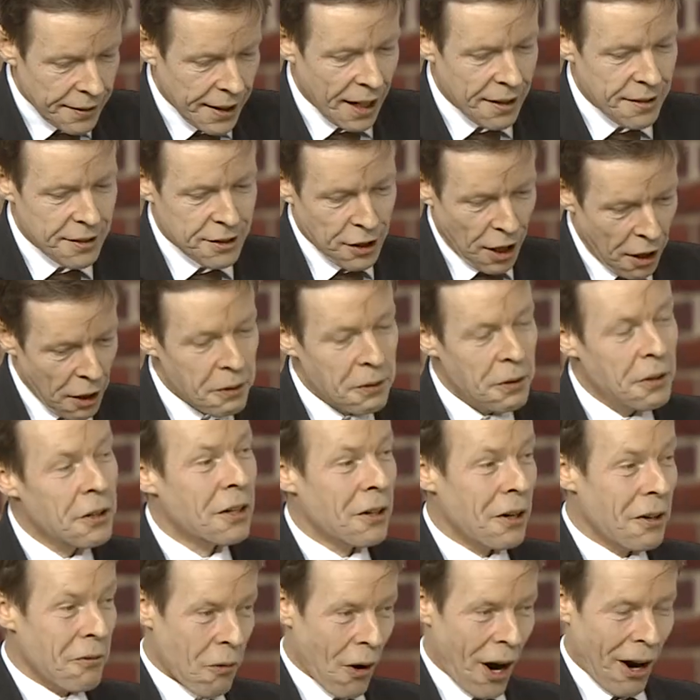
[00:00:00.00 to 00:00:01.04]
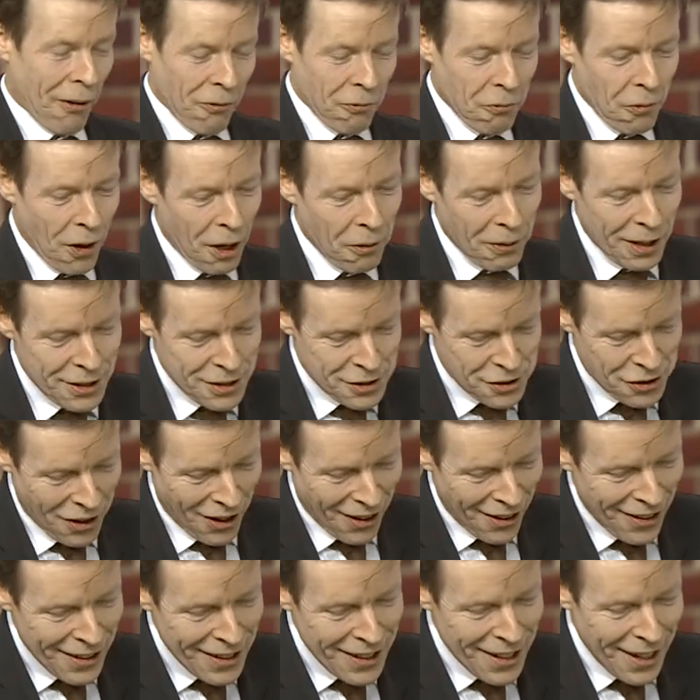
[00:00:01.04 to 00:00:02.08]
Fair that enough. done while, while we're
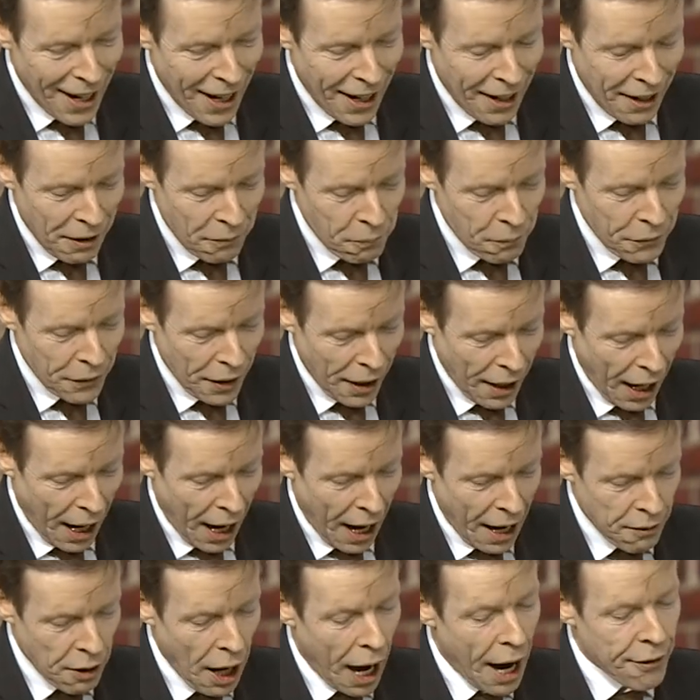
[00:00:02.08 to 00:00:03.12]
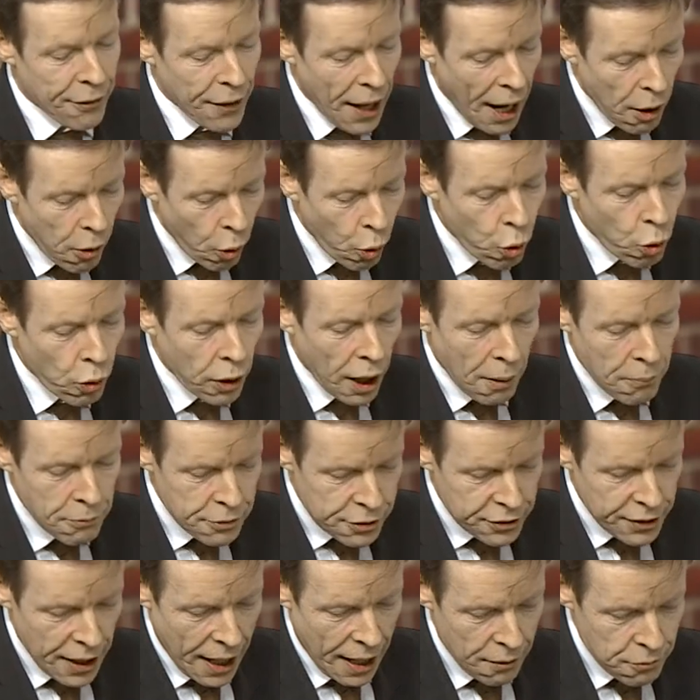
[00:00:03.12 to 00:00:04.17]
dry, um, and and that all
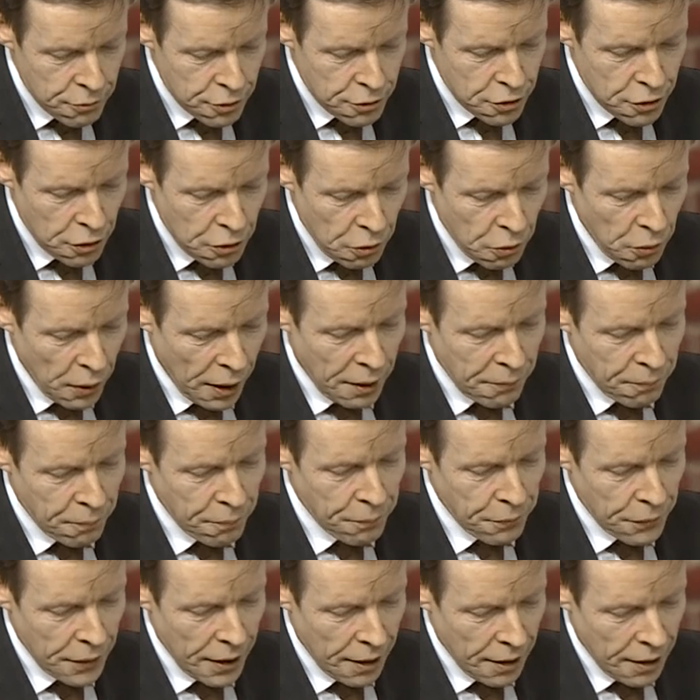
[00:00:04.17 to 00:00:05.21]
comes down to um,